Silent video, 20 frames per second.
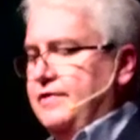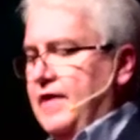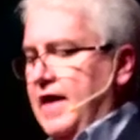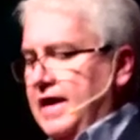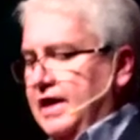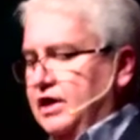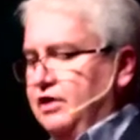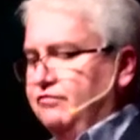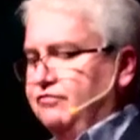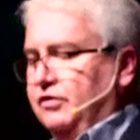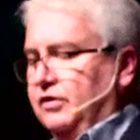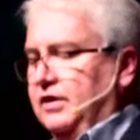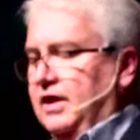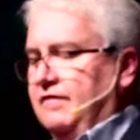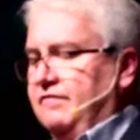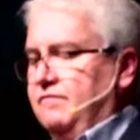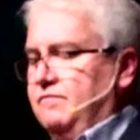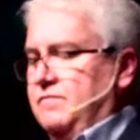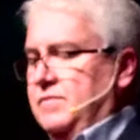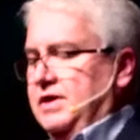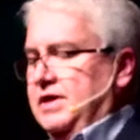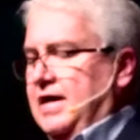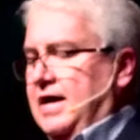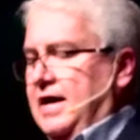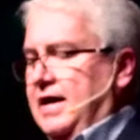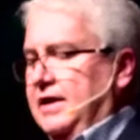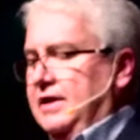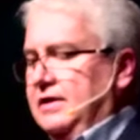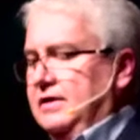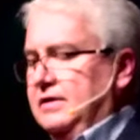Thank you for loving me,
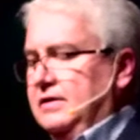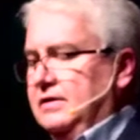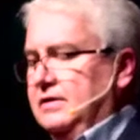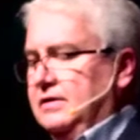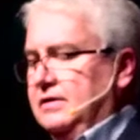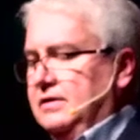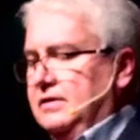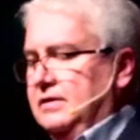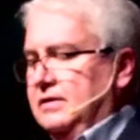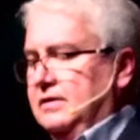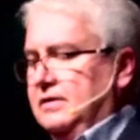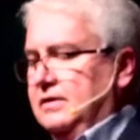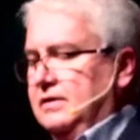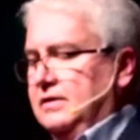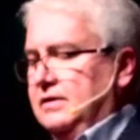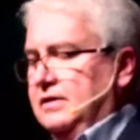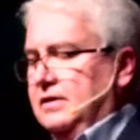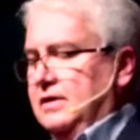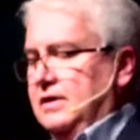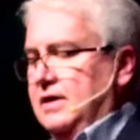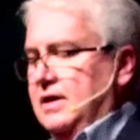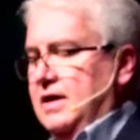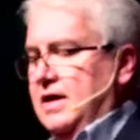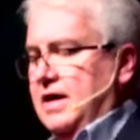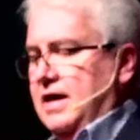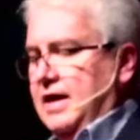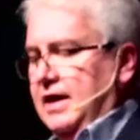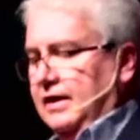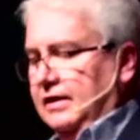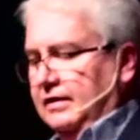God.
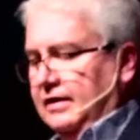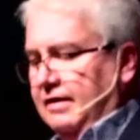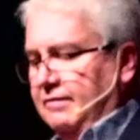And